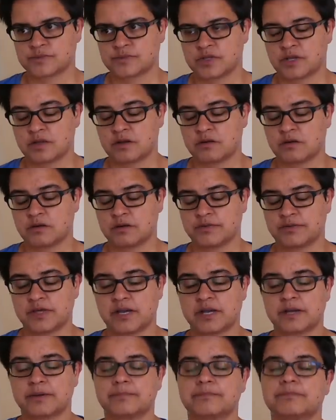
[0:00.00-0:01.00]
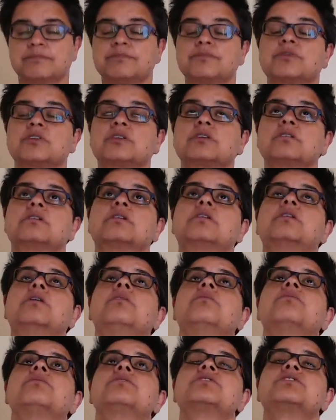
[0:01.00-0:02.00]
Oh, and that, the
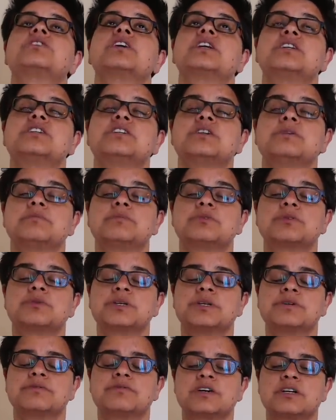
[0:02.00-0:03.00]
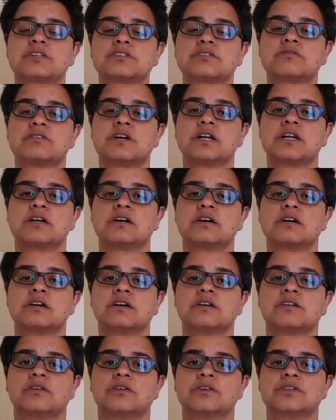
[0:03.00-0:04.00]
conversation between Avasarala
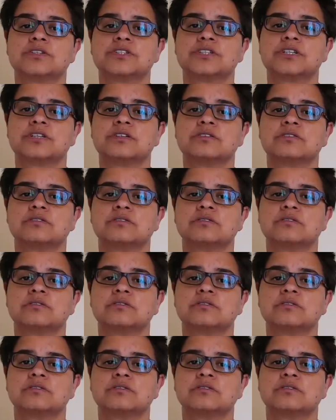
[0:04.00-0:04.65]
and Arjun.